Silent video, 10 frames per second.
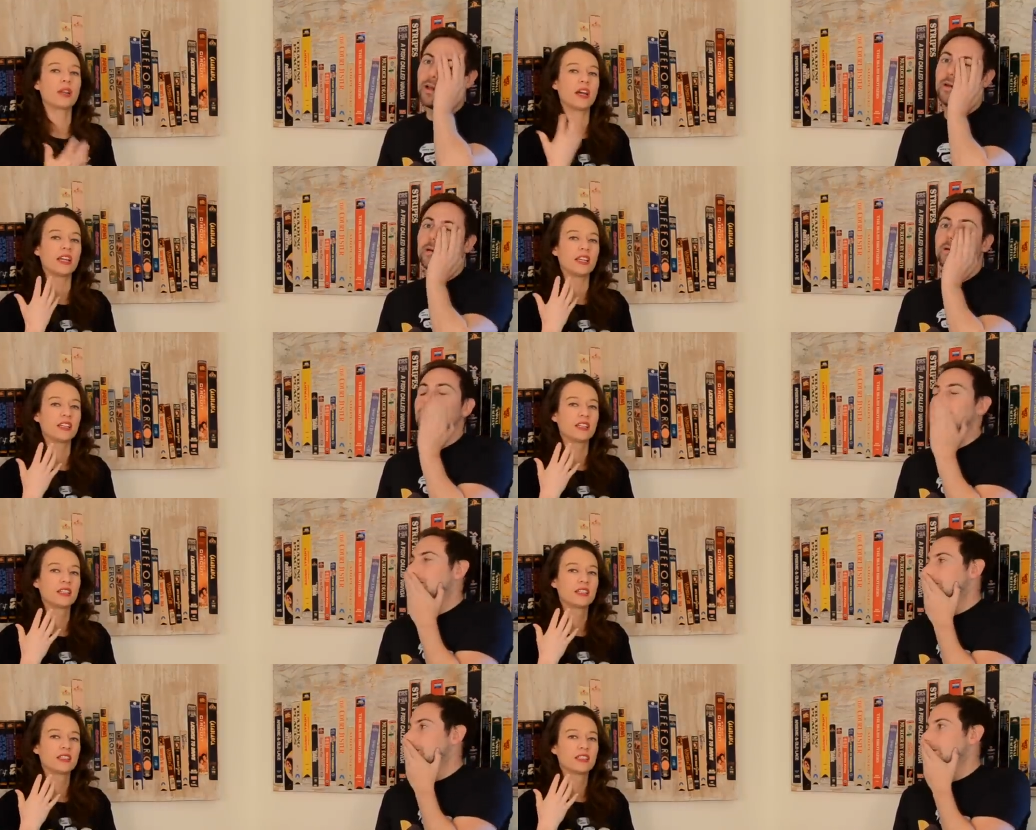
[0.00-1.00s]
Speaker 1: when I
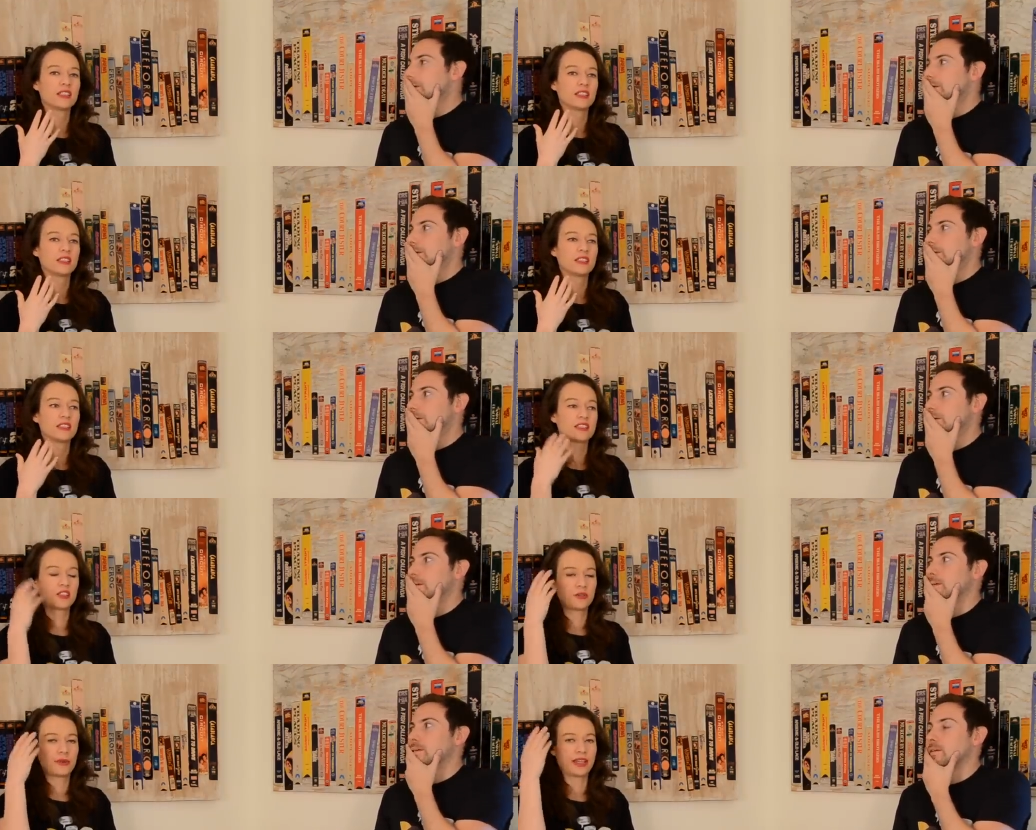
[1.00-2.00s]

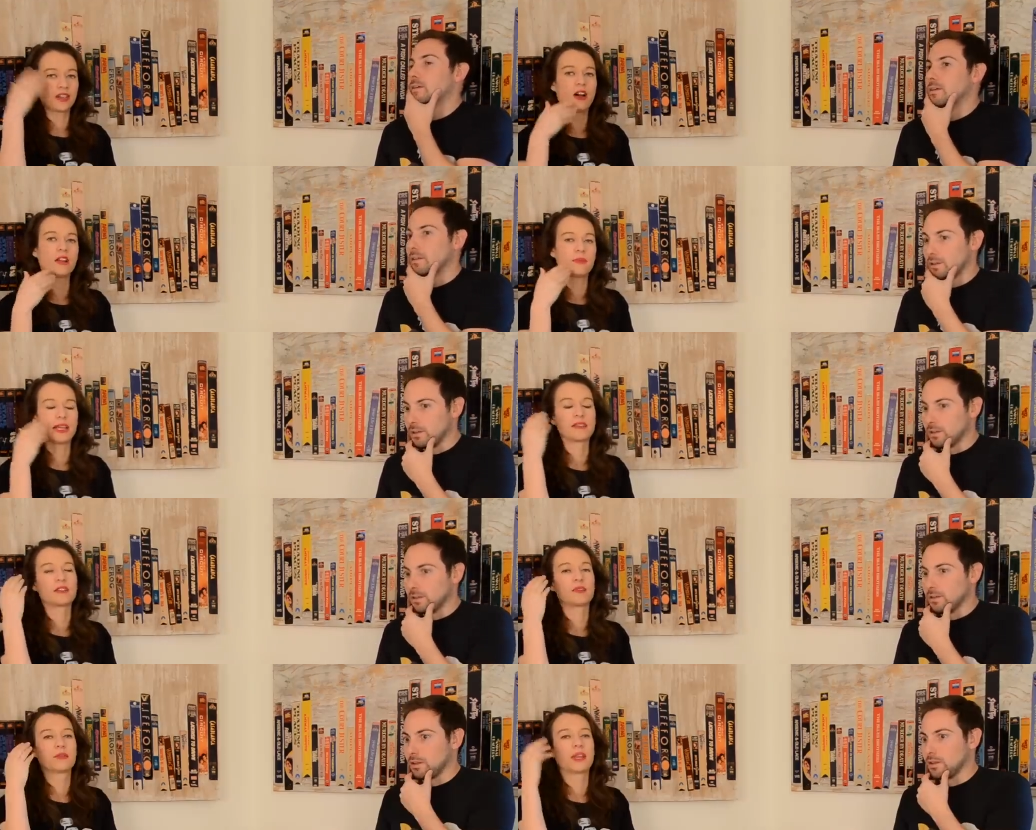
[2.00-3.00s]
do my con, my
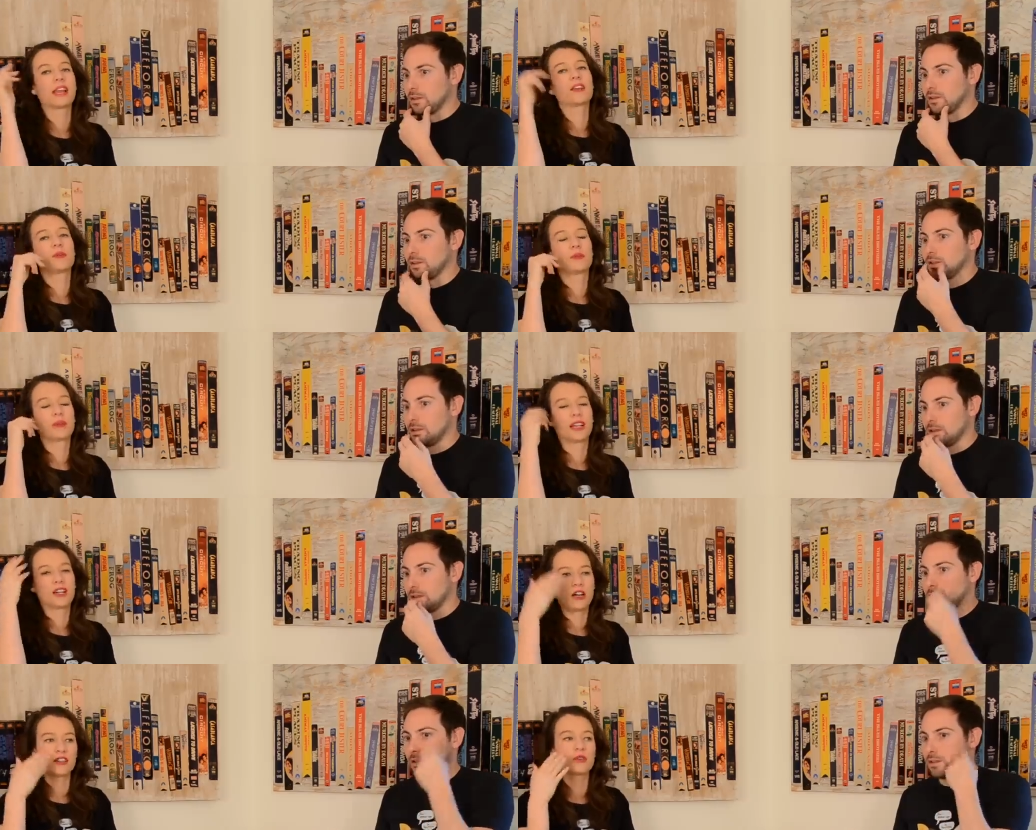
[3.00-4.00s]
when I when I
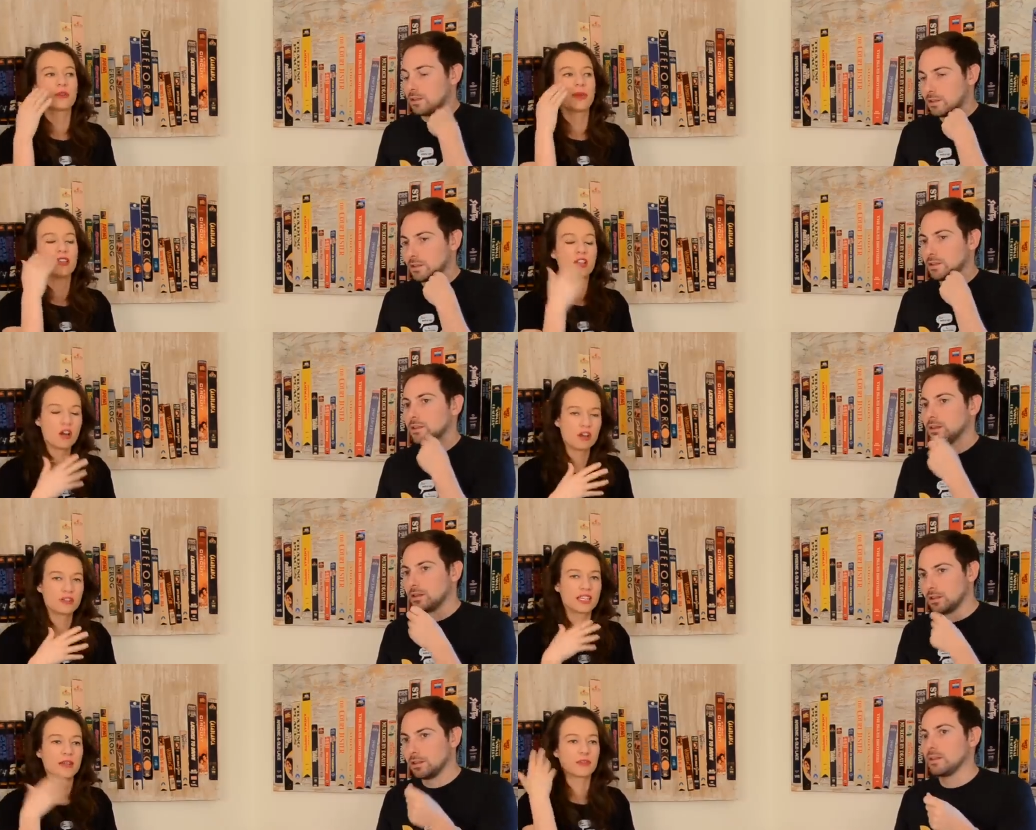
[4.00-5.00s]
contour my
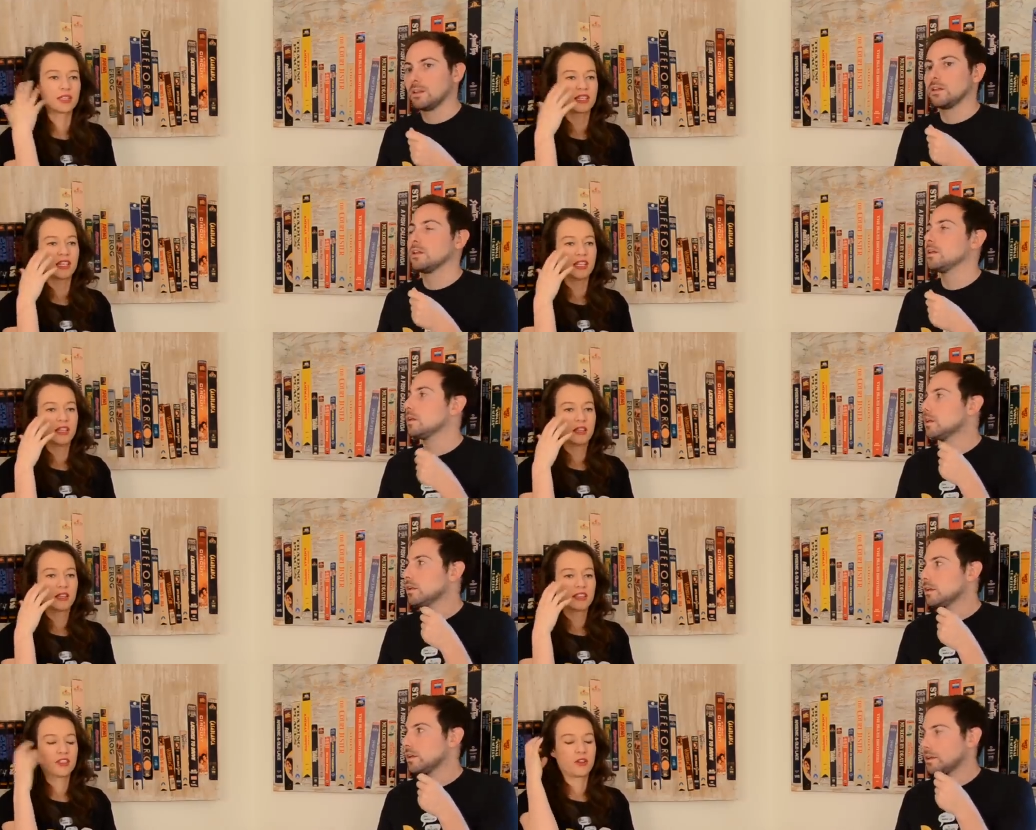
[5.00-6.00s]
nose, I really,
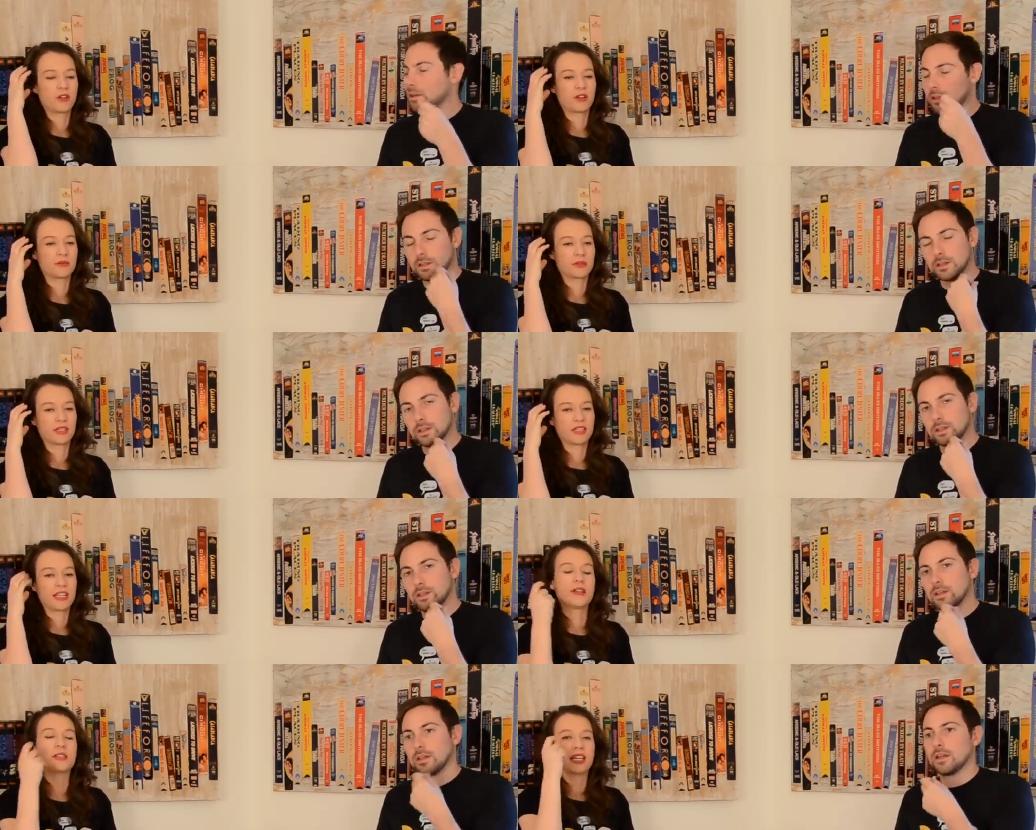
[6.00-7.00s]
you know, I,
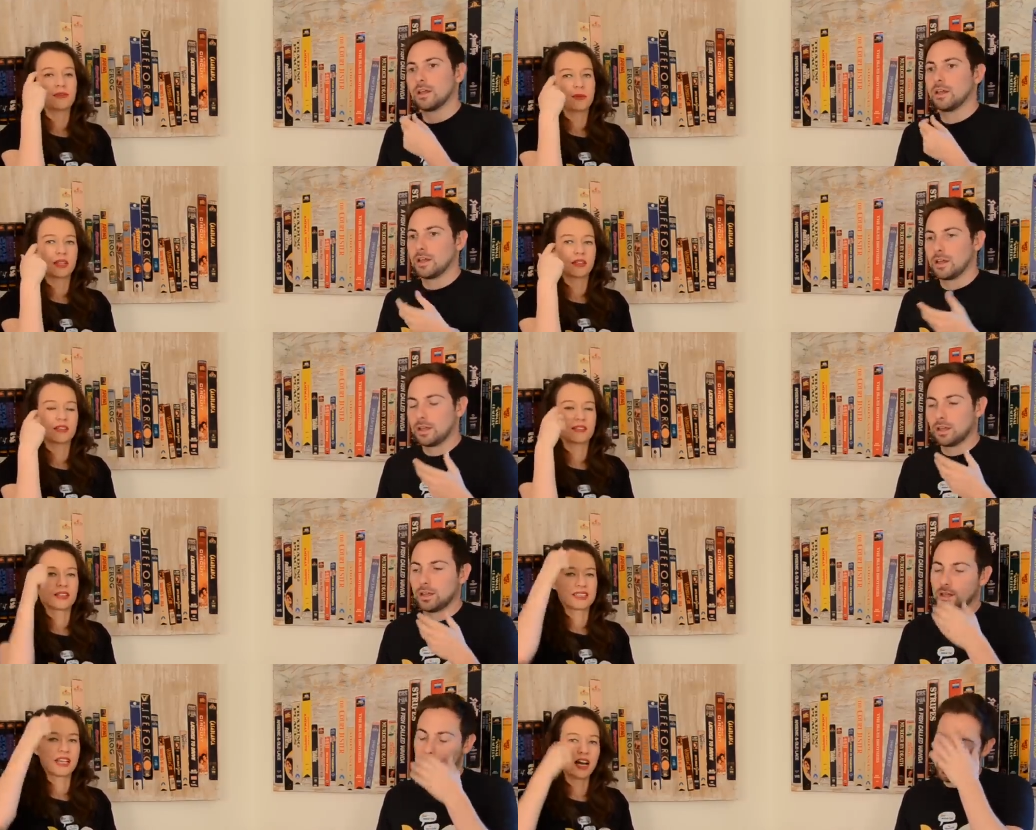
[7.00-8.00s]
I take it from the the
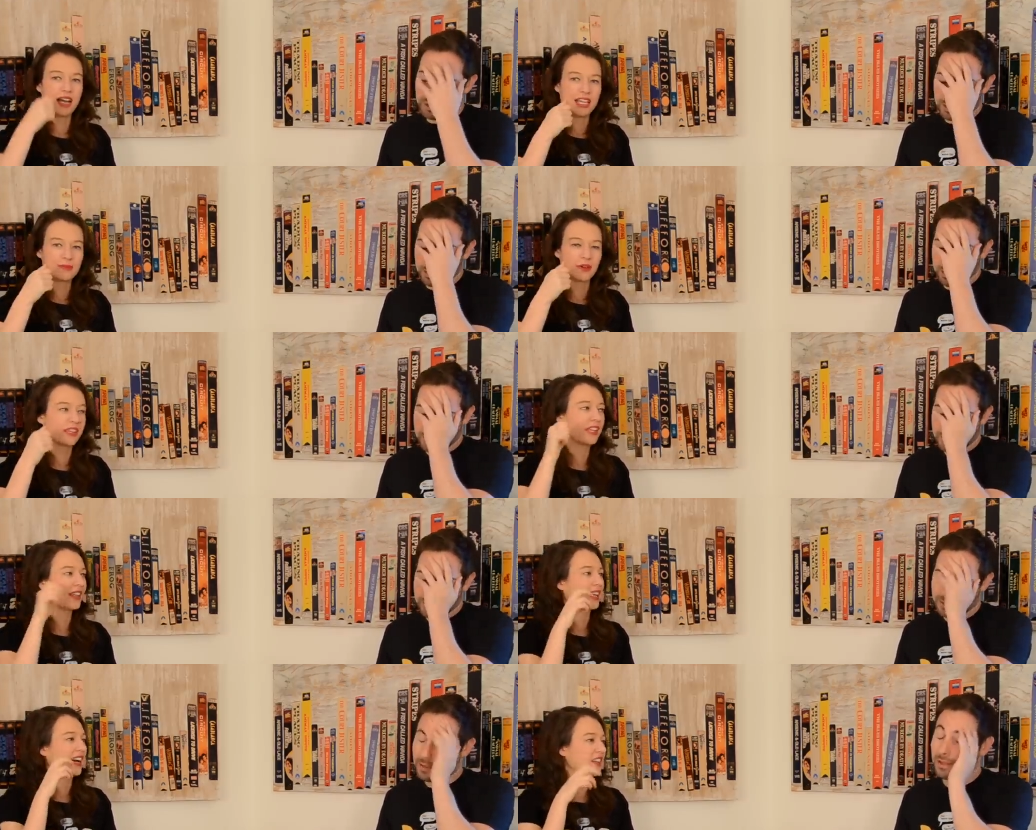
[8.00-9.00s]
side more than
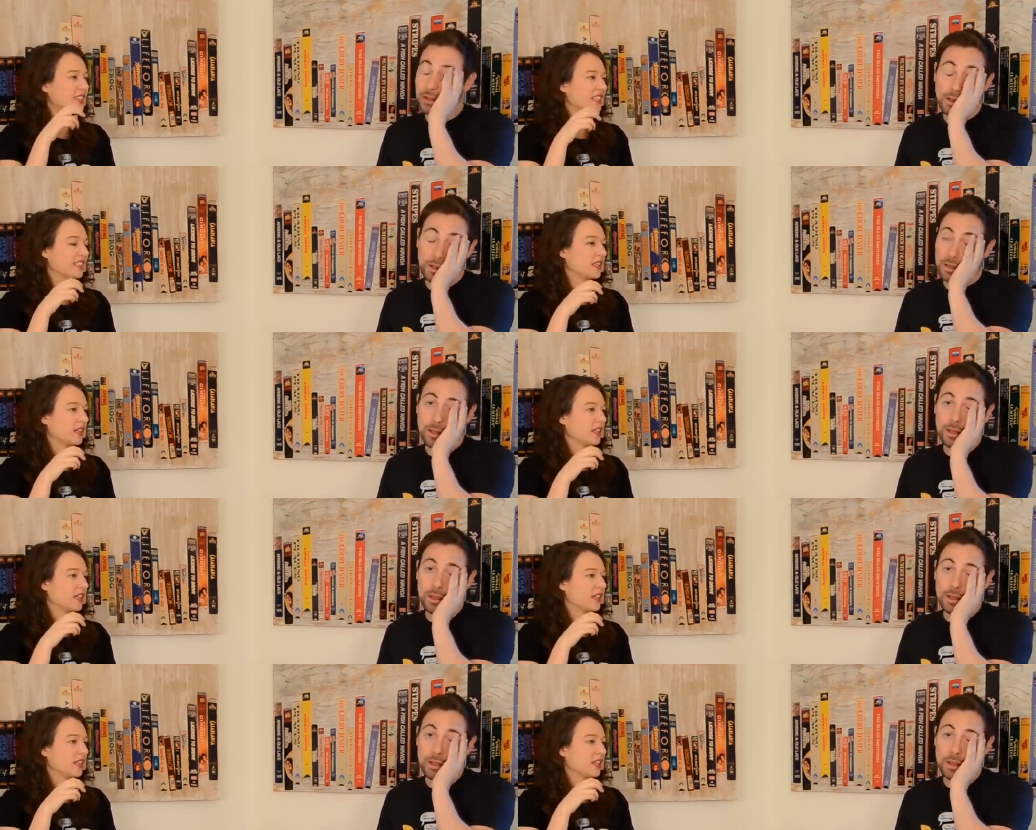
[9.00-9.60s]
anything else, and